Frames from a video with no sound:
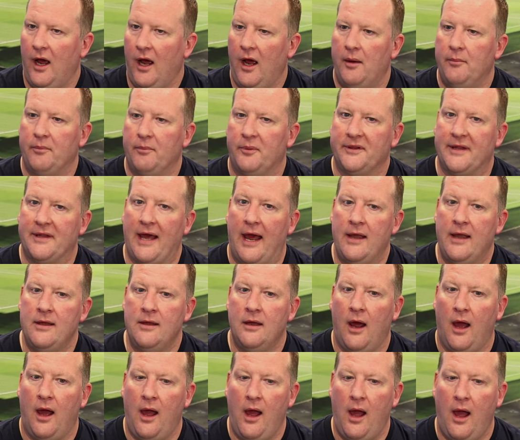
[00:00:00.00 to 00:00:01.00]
But
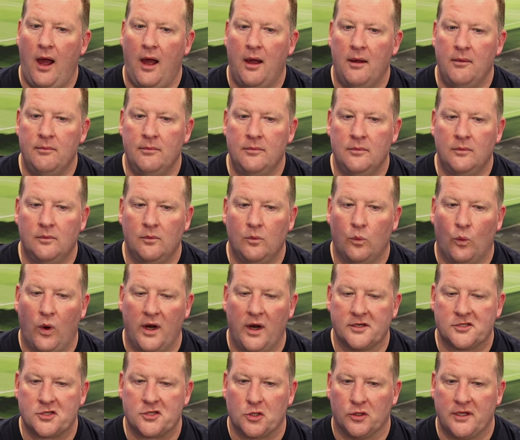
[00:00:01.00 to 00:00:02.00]
then when
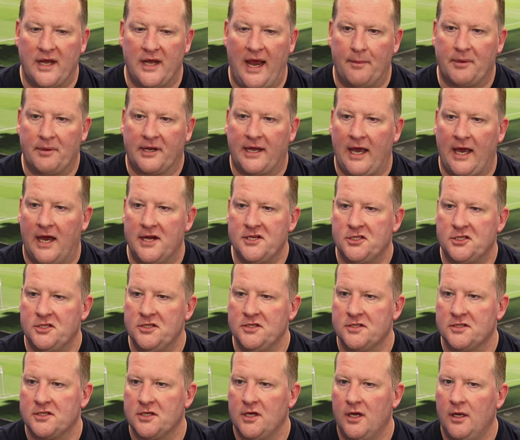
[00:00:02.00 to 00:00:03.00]
I saw the
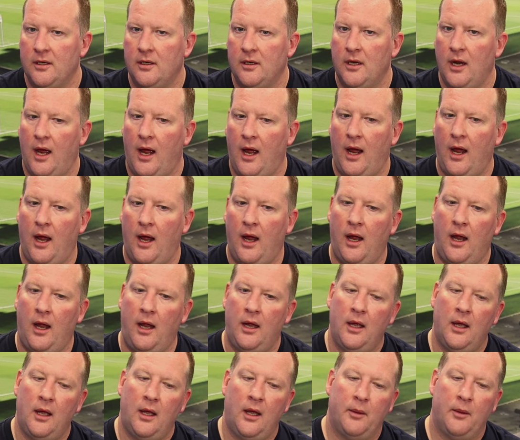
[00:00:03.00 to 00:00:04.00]
applications and
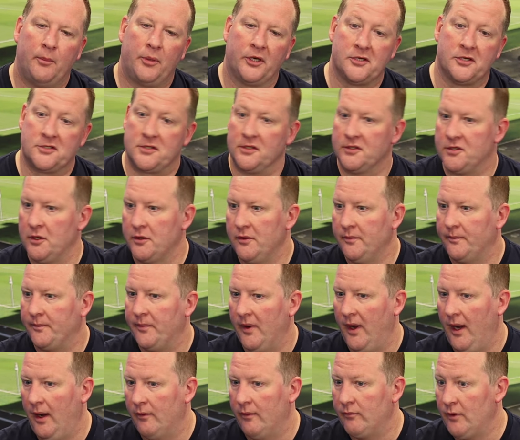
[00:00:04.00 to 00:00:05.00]
because I do
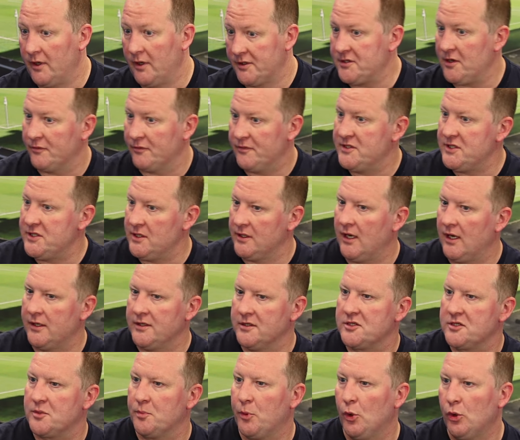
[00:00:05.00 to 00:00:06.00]
run Toffees in London,
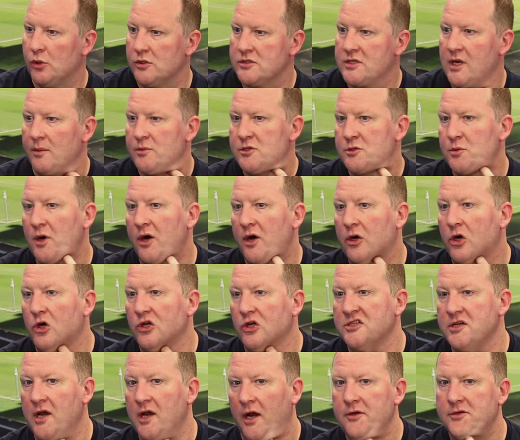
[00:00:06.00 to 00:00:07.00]
supporters club as well, got
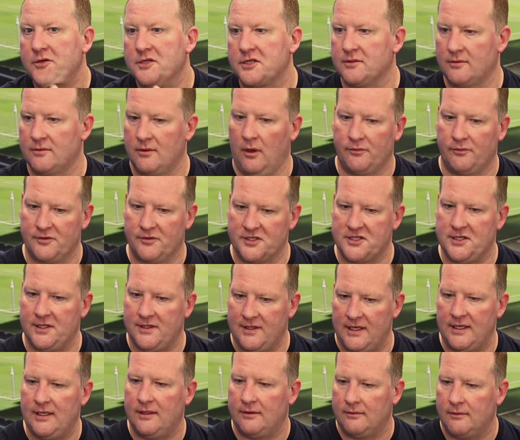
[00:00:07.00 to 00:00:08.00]
to know
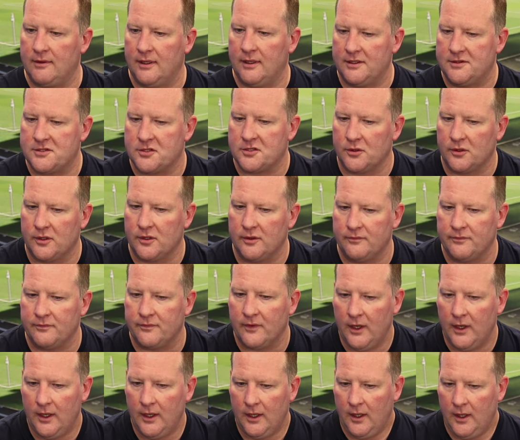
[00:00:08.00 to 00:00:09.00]
obviously the sort of,
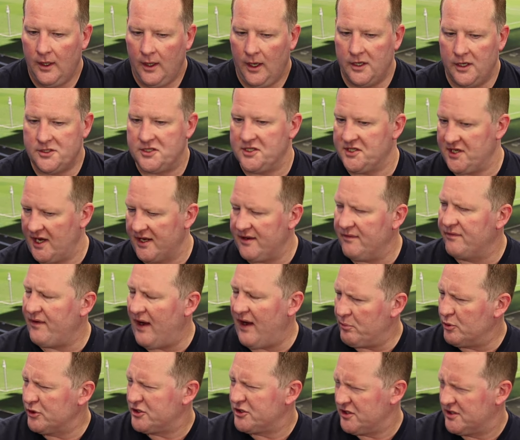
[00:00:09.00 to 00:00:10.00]
as you say, the
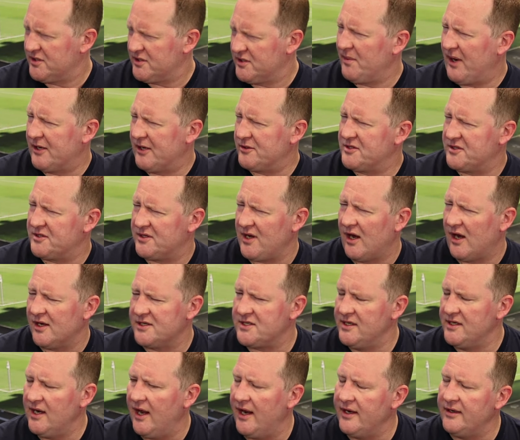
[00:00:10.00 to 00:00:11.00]
fab was just about
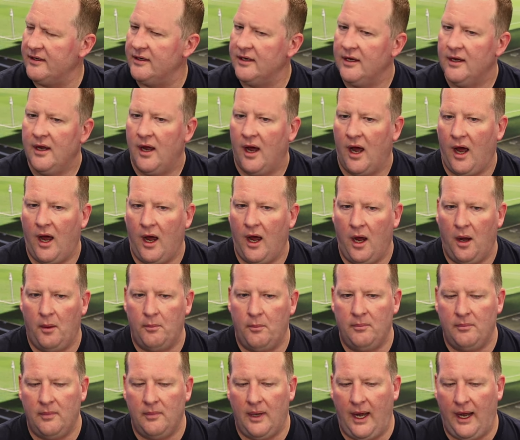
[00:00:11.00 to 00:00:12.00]
starting then,
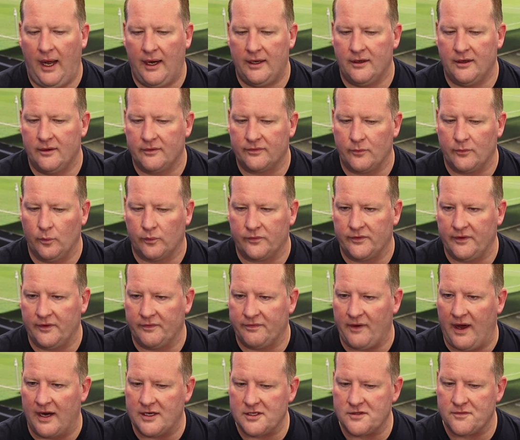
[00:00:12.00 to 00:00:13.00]
and the
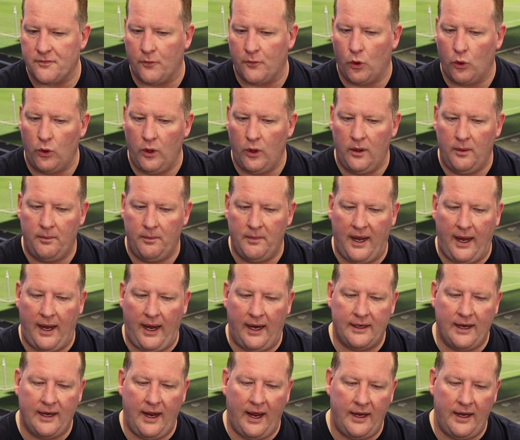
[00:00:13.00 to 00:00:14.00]
fans forum,
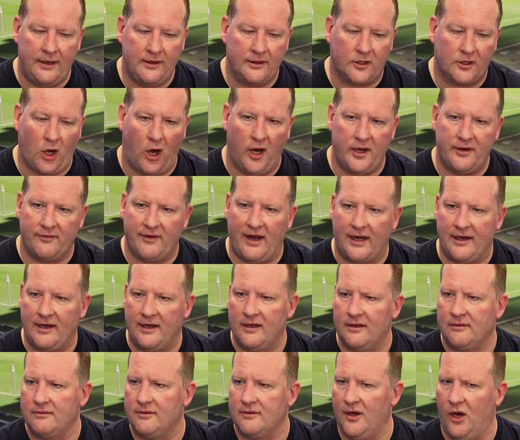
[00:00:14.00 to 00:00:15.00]
and then kind of
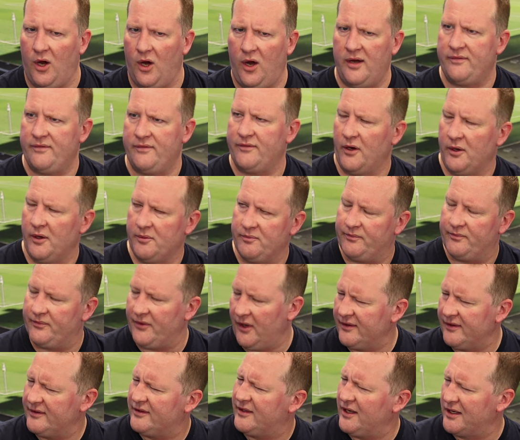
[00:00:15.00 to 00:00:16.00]
added, if
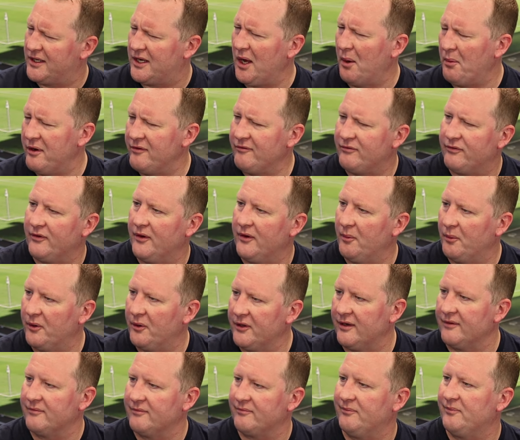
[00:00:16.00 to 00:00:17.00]
I did go in for it, would
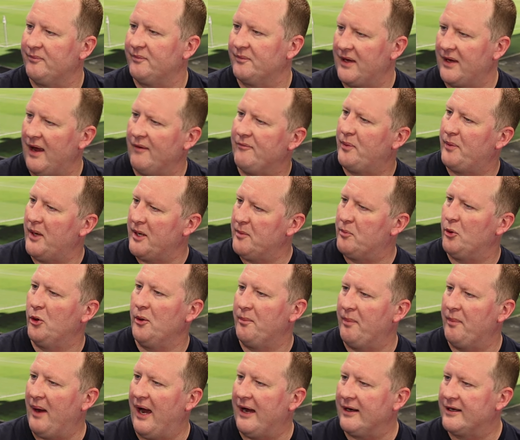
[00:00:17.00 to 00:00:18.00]
I get people
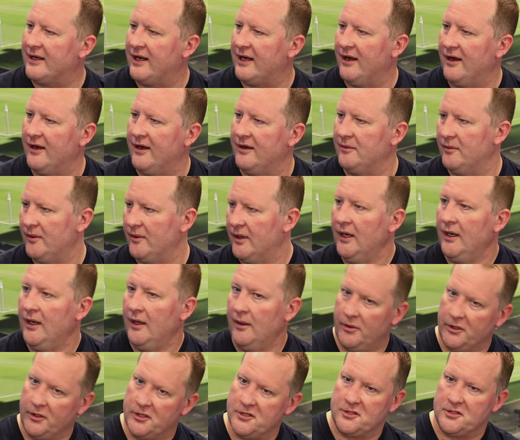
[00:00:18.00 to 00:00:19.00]
who'd back you? And
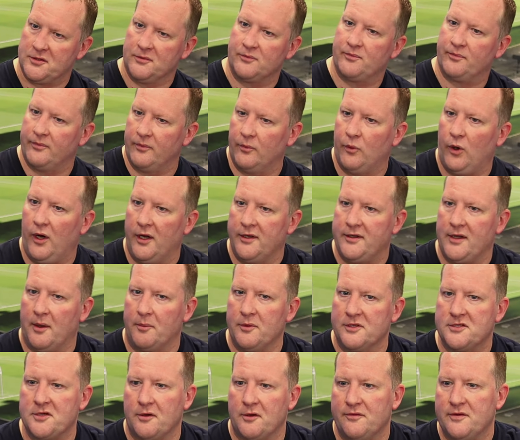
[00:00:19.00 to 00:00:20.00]
because of what I'd done
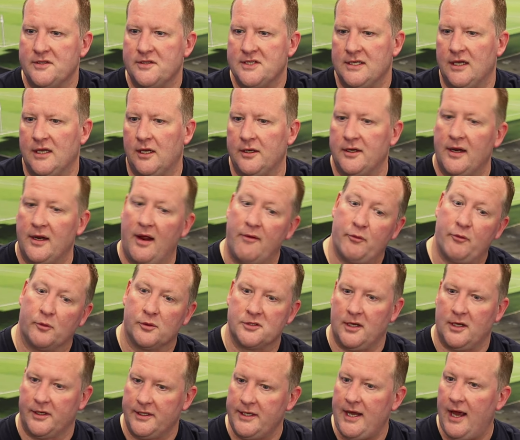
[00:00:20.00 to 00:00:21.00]
with Toffees in London, everyone's
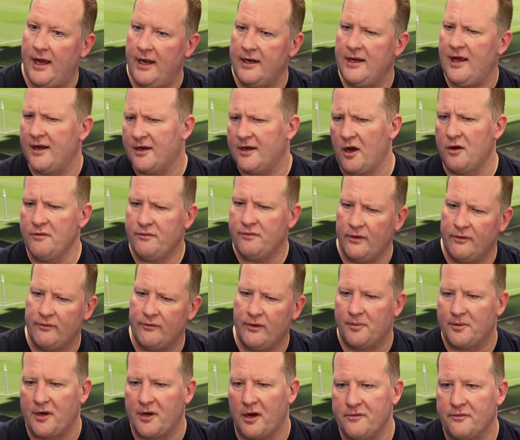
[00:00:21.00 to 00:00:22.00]
like, yeah, go for it,
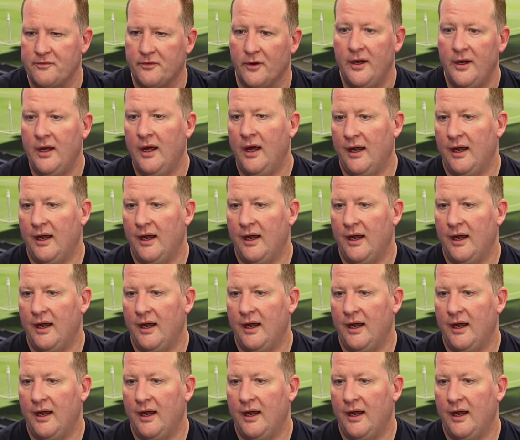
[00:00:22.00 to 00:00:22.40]
Rob, go for it.